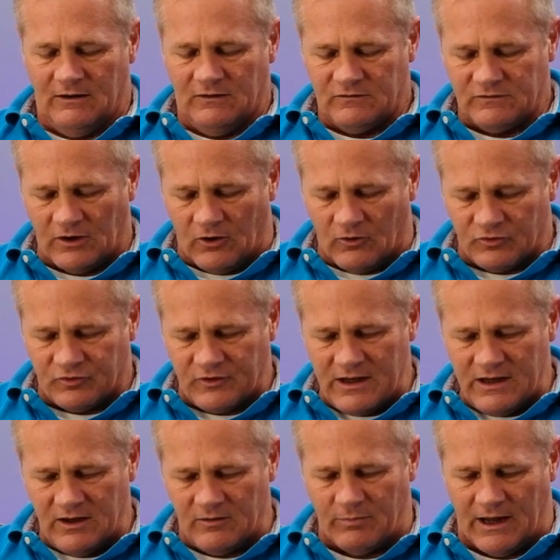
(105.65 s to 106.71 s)
So
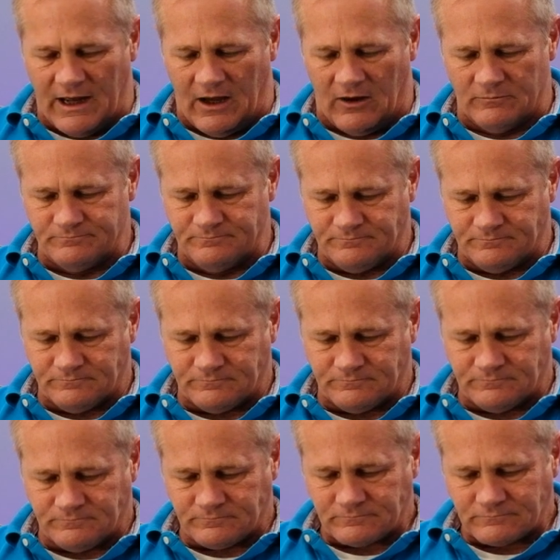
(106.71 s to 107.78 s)
think about
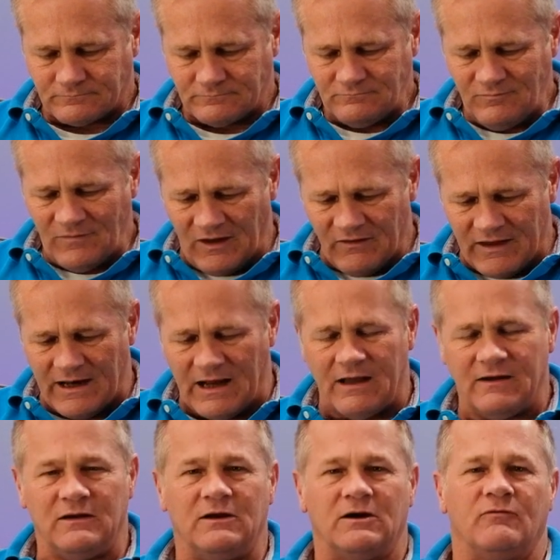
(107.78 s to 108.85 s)
that
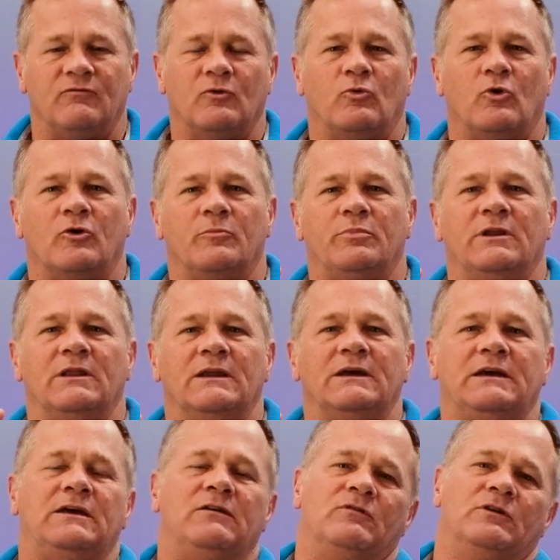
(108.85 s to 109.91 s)
idea of the word
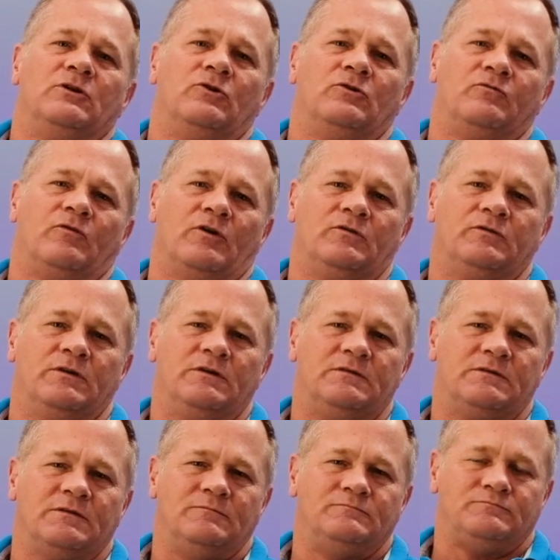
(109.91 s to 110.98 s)
believe in those
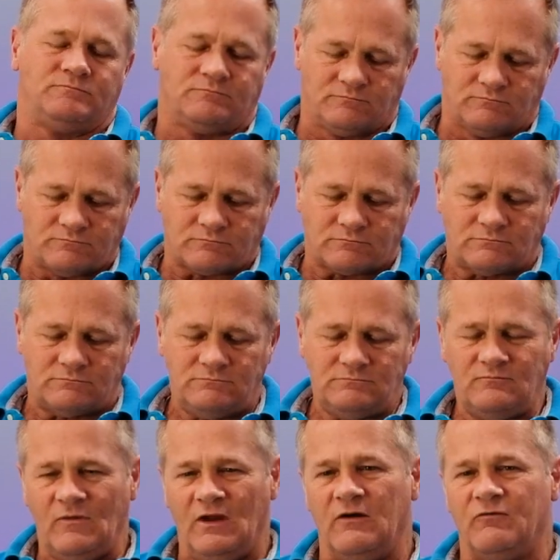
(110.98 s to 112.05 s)
verses.
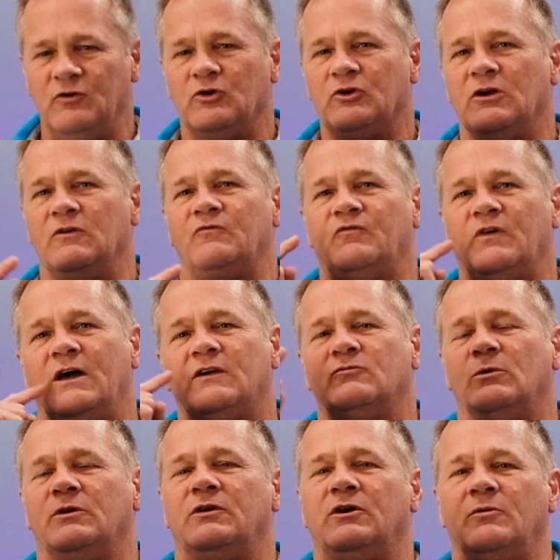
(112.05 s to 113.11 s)
If you confess
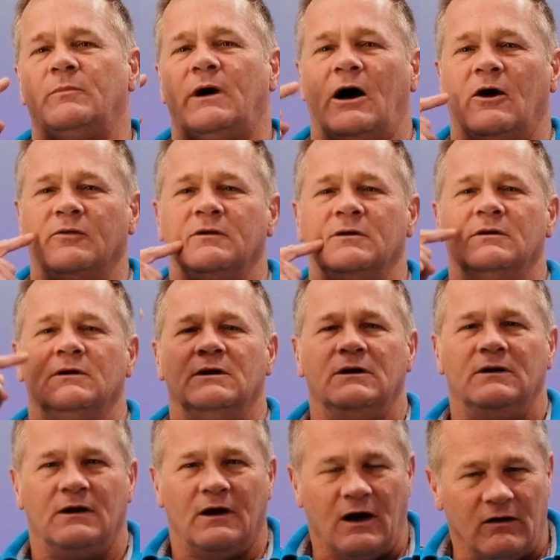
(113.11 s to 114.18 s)
with your mouth,
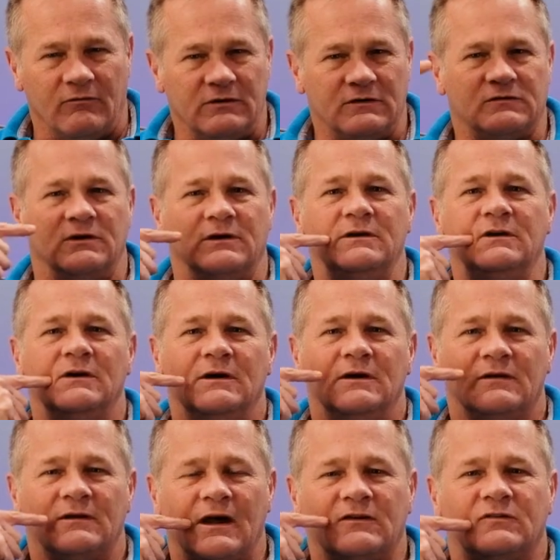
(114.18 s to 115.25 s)
obviously,
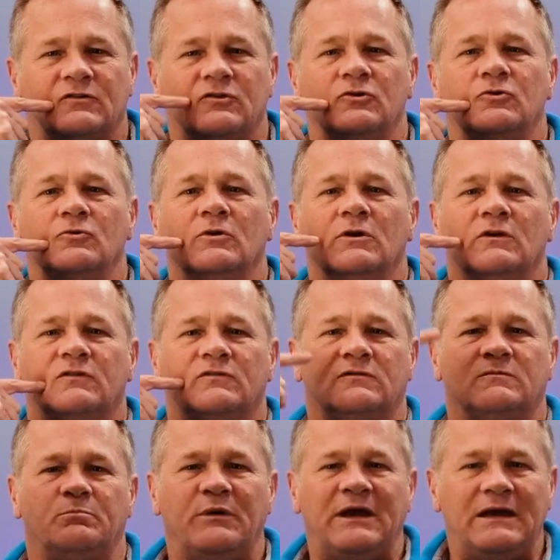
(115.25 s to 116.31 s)
that's to
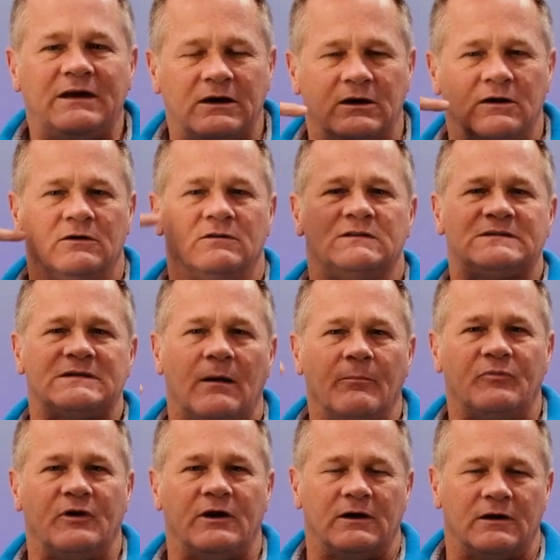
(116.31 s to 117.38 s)
speak
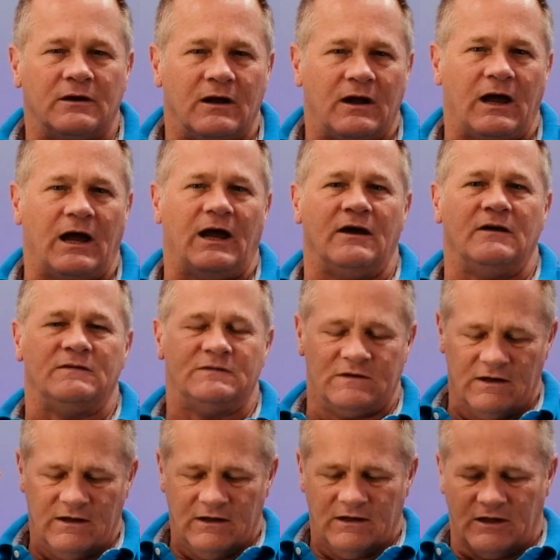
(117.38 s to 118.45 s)
something as
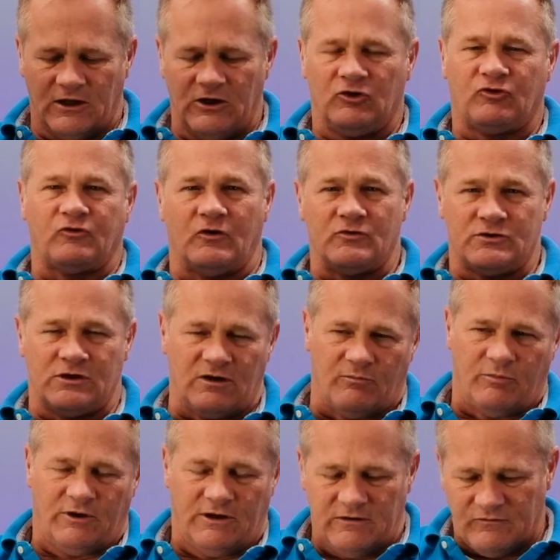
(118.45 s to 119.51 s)
an assertion of
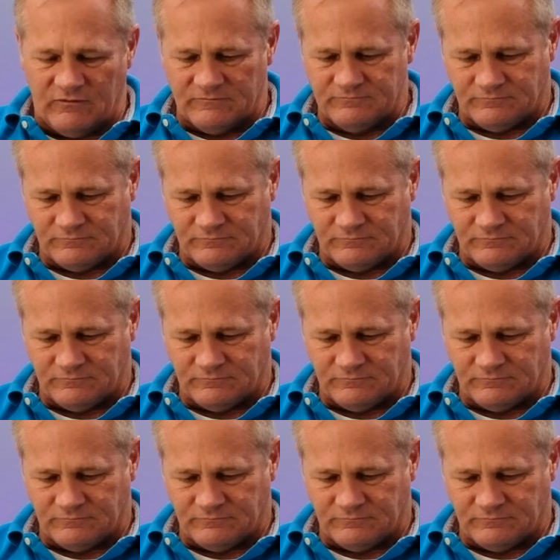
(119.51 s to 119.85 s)
belief.